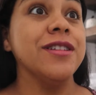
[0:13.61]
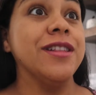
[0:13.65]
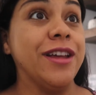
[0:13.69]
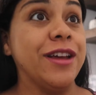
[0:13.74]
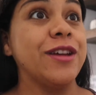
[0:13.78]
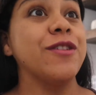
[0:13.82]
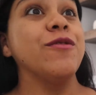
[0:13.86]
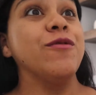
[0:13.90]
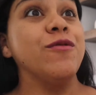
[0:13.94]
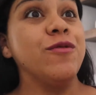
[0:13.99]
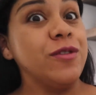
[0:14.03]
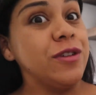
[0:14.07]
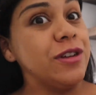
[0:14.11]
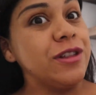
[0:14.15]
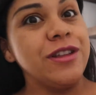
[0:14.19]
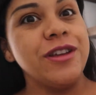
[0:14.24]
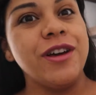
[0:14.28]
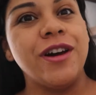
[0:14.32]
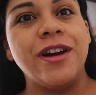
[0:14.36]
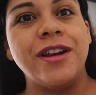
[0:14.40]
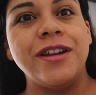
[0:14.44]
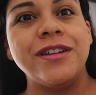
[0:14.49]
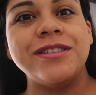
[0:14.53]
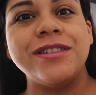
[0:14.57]
like really
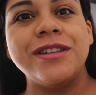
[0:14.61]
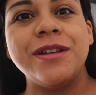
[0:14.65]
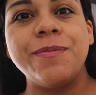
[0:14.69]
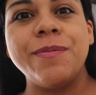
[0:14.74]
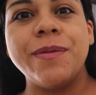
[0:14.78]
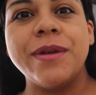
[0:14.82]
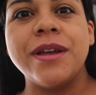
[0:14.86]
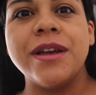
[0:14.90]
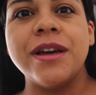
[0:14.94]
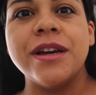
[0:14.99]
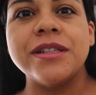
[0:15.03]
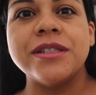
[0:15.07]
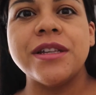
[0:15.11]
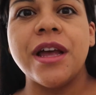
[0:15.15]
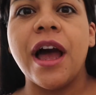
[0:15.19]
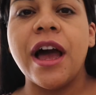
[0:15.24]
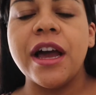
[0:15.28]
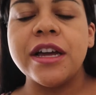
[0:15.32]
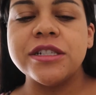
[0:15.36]
honestly, because